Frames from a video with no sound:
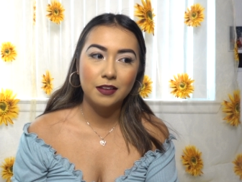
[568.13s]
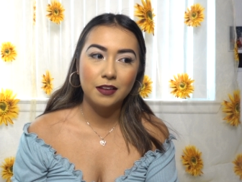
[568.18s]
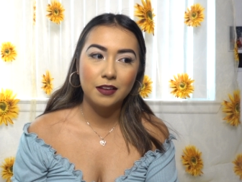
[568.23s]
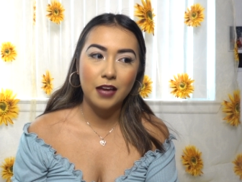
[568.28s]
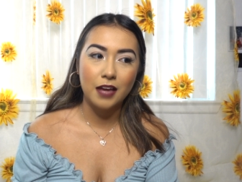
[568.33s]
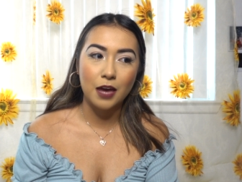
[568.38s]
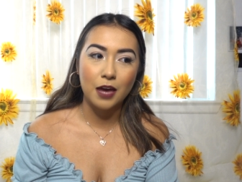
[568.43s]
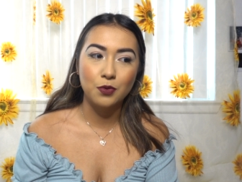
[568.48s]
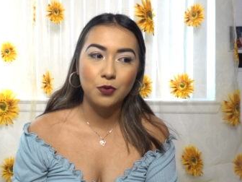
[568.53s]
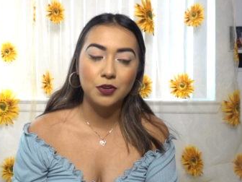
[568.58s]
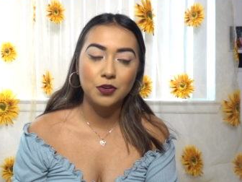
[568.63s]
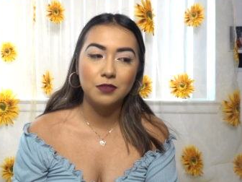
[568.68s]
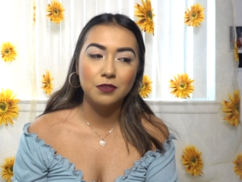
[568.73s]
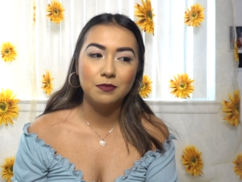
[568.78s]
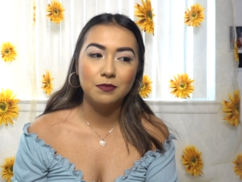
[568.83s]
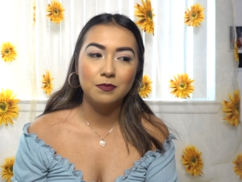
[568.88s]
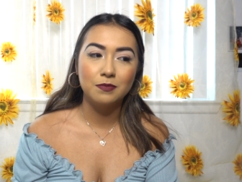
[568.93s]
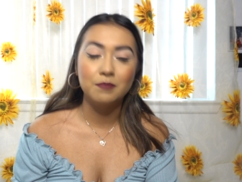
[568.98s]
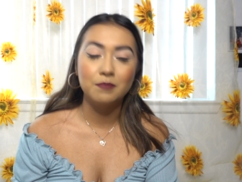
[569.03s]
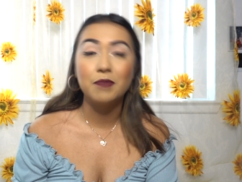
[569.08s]
I would
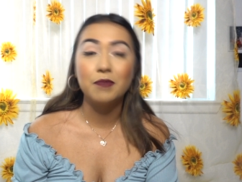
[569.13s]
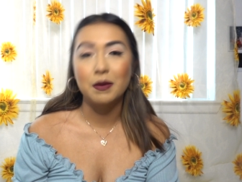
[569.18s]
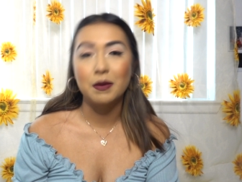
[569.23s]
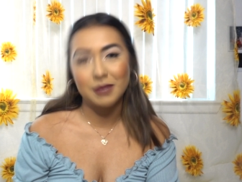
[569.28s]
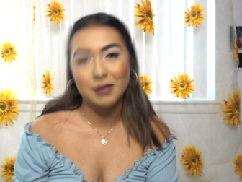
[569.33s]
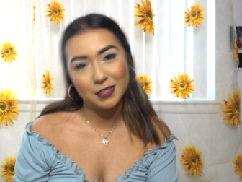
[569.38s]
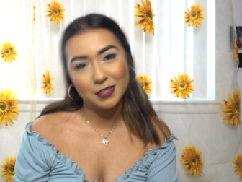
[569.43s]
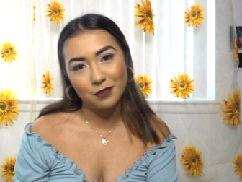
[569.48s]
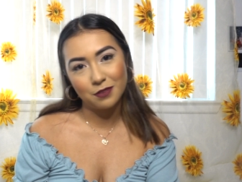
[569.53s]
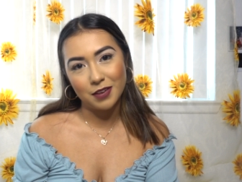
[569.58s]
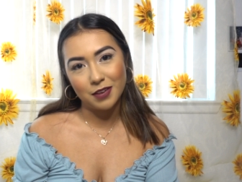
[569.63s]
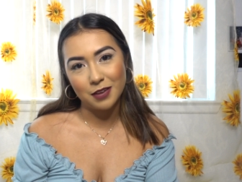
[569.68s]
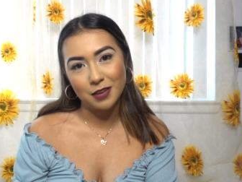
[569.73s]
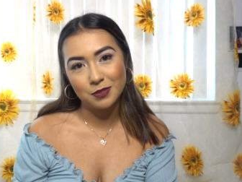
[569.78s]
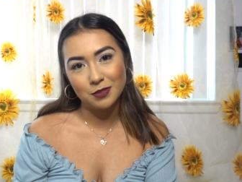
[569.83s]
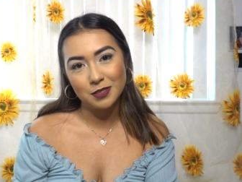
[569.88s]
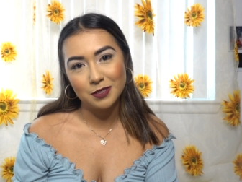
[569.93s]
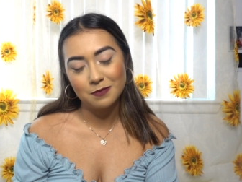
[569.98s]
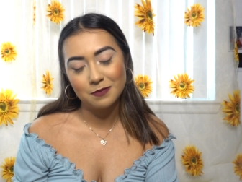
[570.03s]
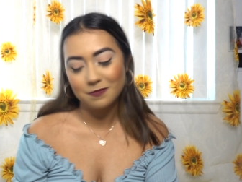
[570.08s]
buy myself a
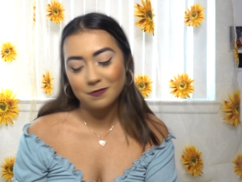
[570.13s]
house.